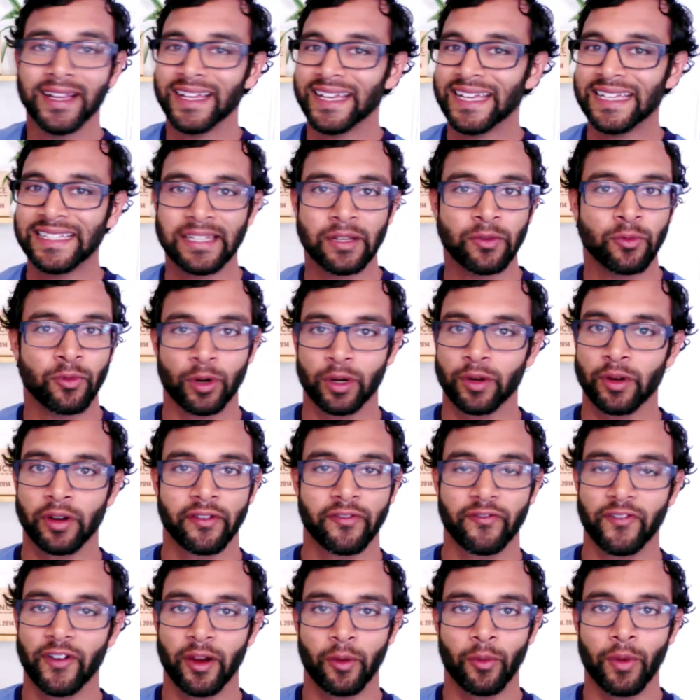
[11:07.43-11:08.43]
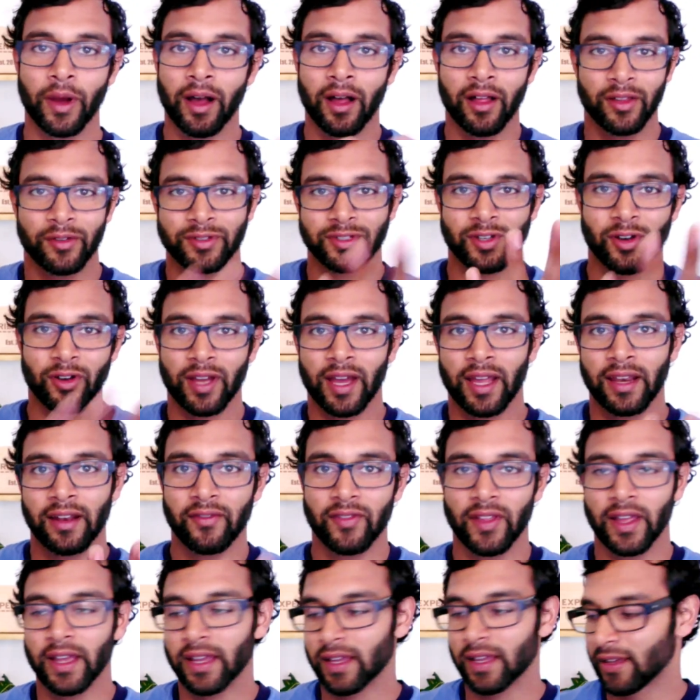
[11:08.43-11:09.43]
It didn't work very well. It was all kind
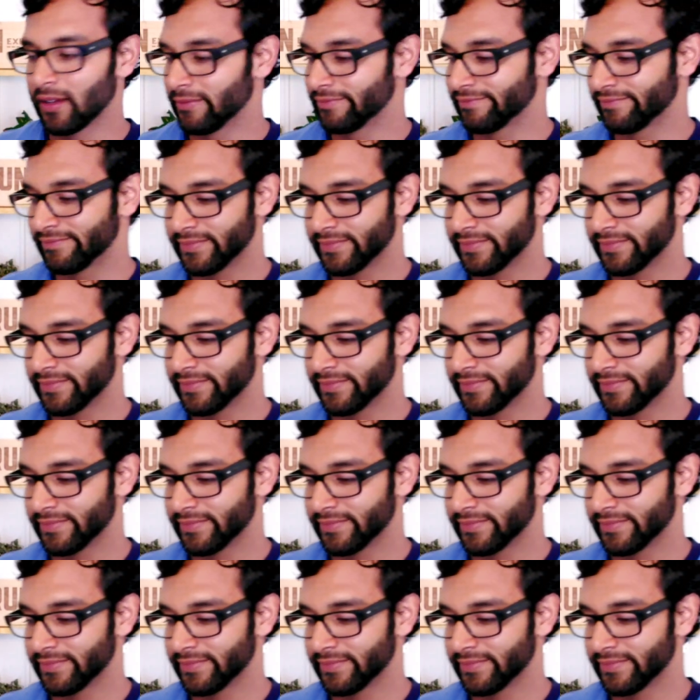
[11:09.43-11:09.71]
of like,